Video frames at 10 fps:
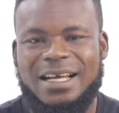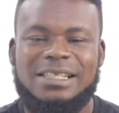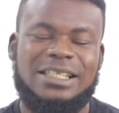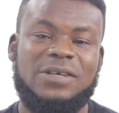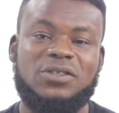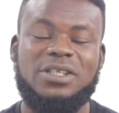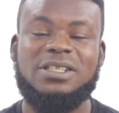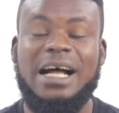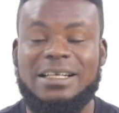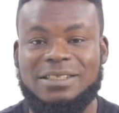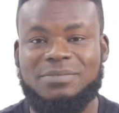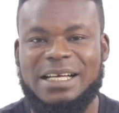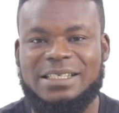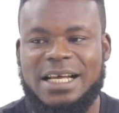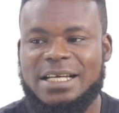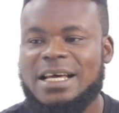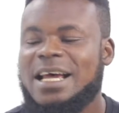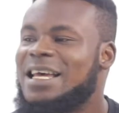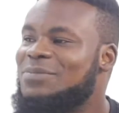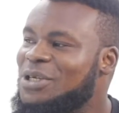Instead of just starting by
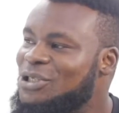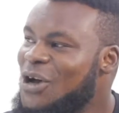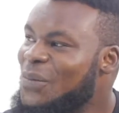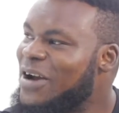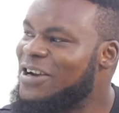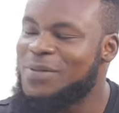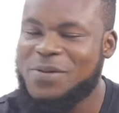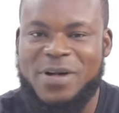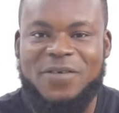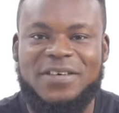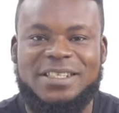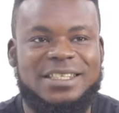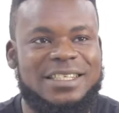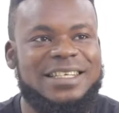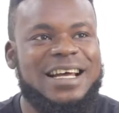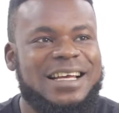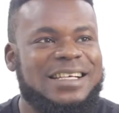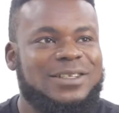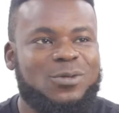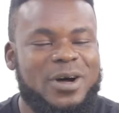saying, a museum I remember visiting
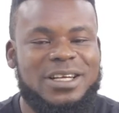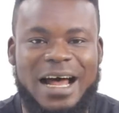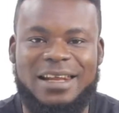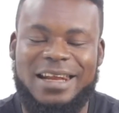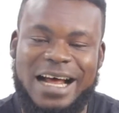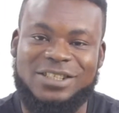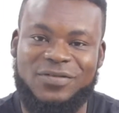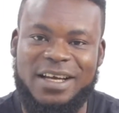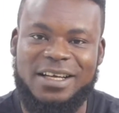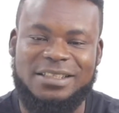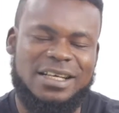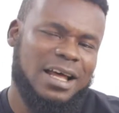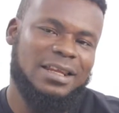is the one at Las Vegas,